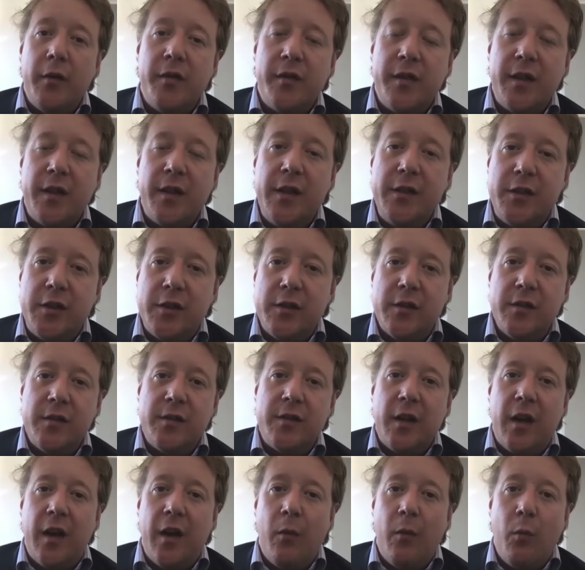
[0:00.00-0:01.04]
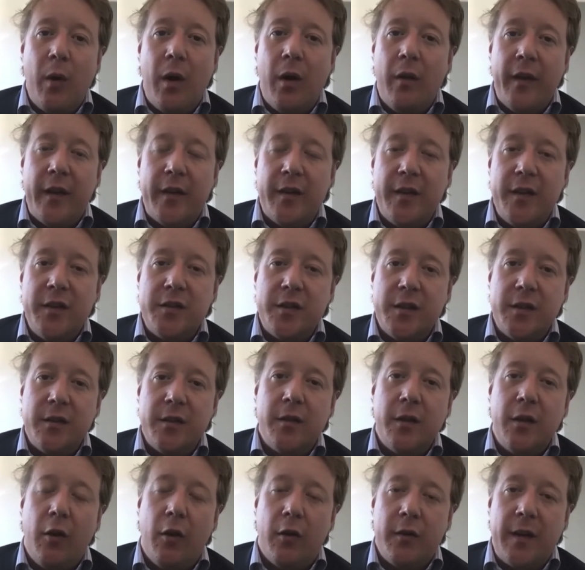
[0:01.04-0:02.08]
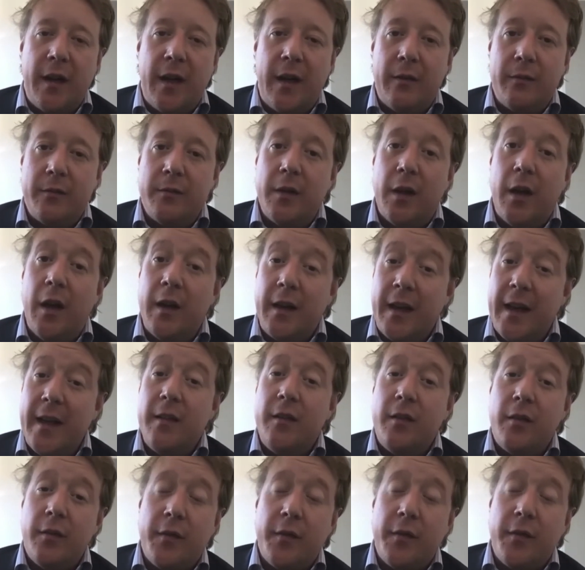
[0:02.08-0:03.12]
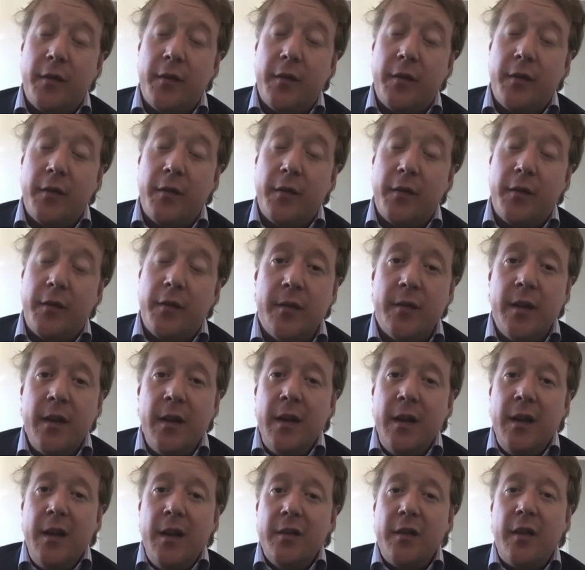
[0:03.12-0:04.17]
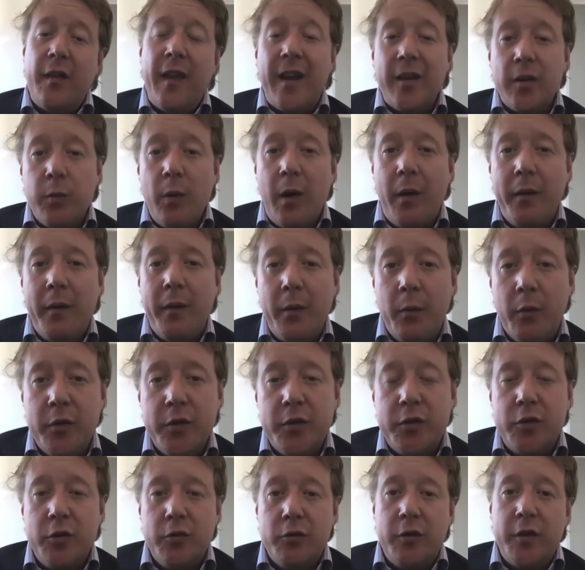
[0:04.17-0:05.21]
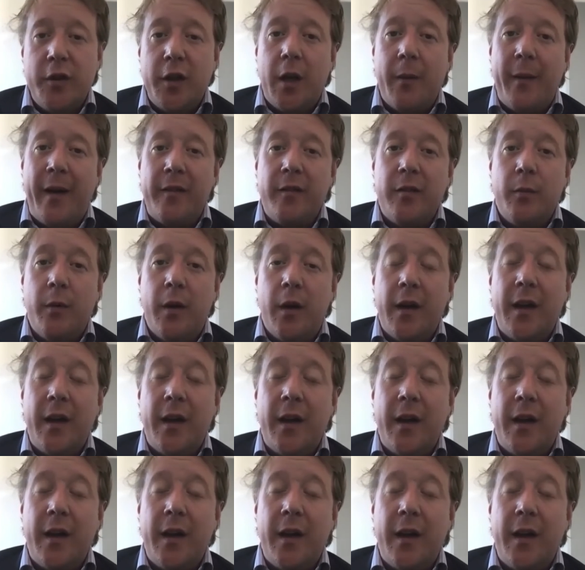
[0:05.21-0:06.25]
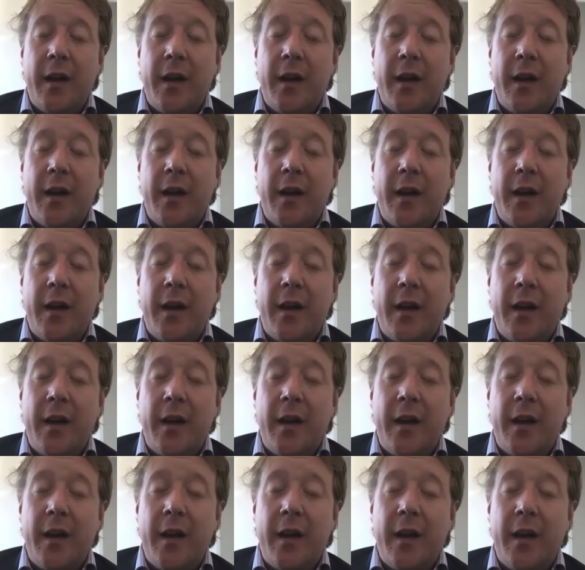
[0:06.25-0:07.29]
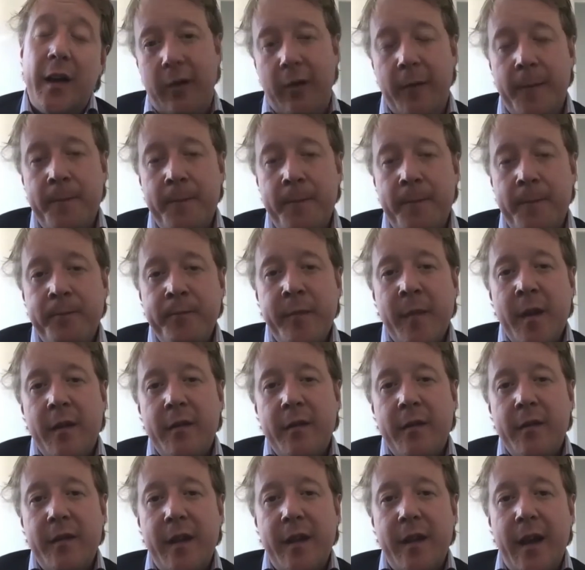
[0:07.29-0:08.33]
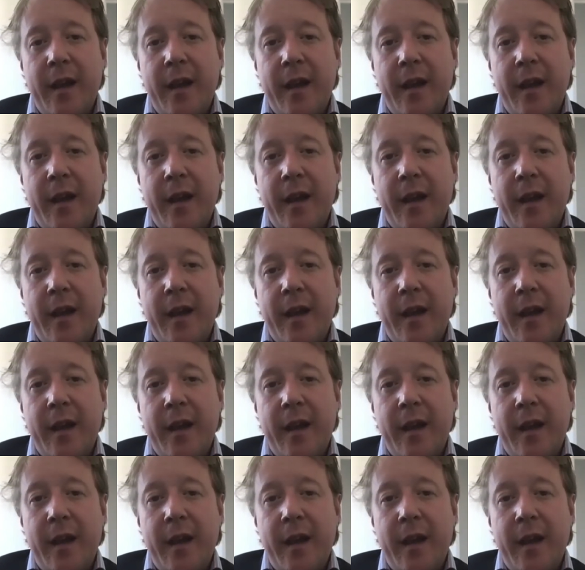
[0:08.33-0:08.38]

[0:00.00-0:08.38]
teachers while they're teaching lockdown kids of key workers. So that's why we want children to go back to work. And it's also really important as well that